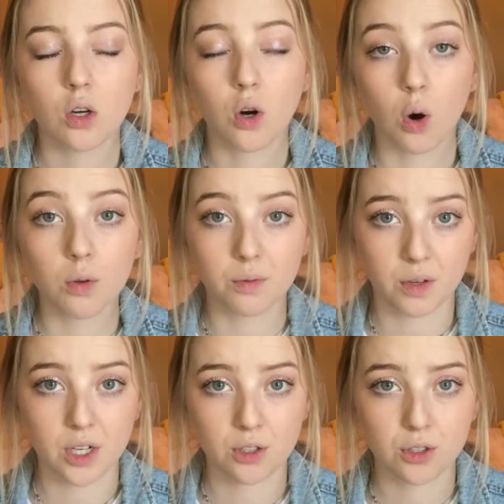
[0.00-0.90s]

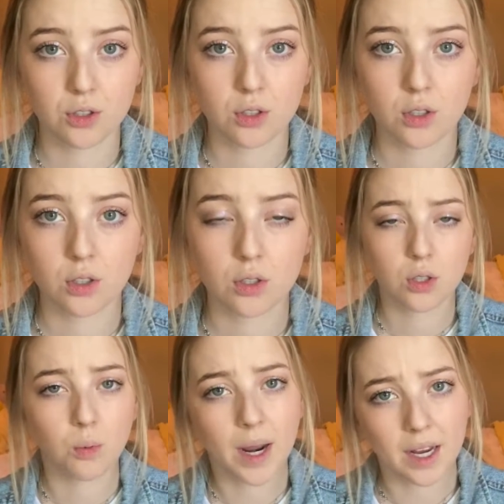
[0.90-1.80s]
goldfish
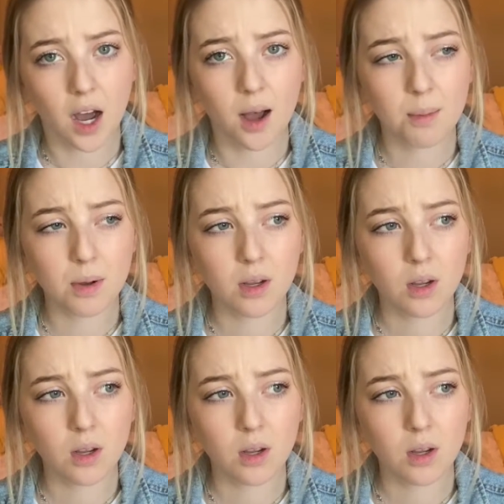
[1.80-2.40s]
to wake up,